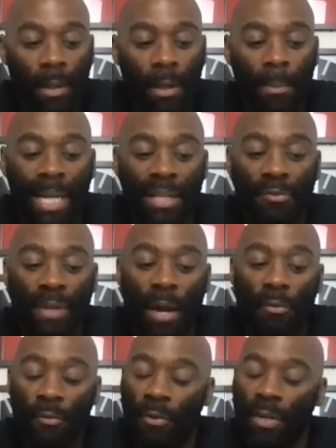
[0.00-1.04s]
Um, and that's
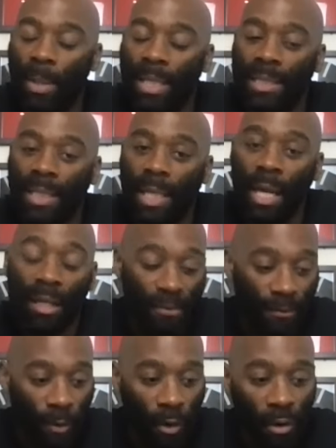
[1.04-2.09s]
now three wins in the
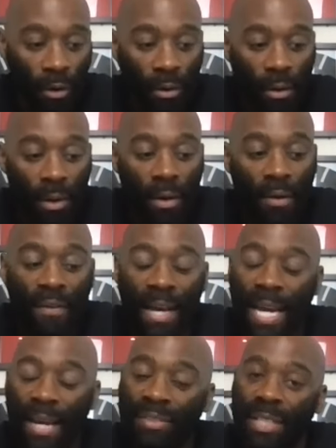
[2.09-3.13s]
last four for
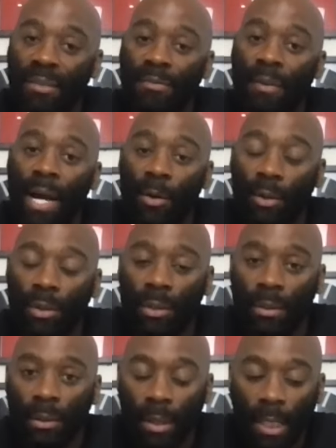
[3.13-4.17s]
AFC Fylde.
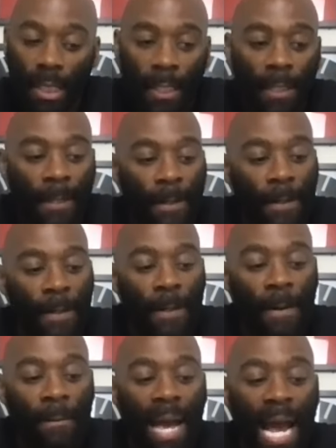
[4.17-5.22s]

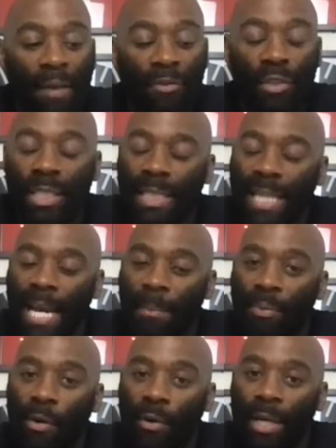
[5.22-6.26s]
How have you seen their
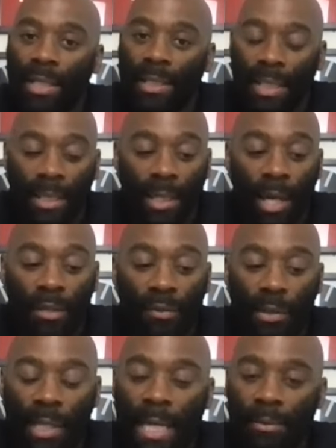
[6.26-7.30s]
progress in the last
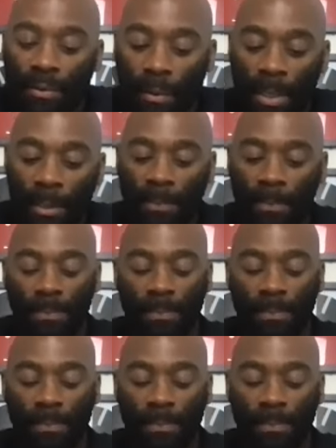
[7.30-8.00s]
few games, Femi?